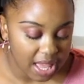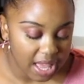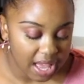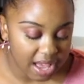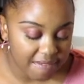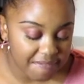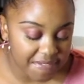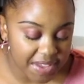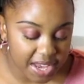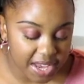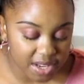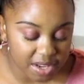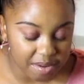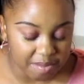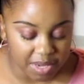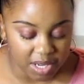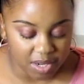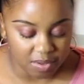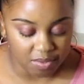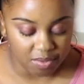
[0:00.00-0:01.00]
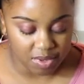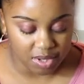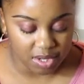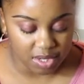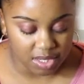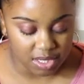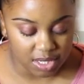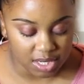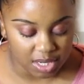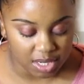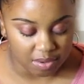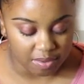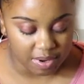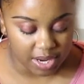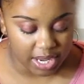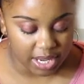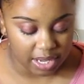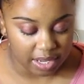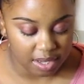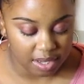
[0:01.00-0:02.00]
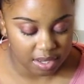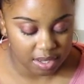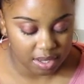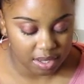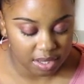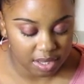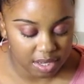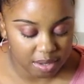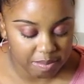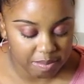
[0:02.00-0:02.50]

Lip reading: "I found him in the woods," said Uriah. The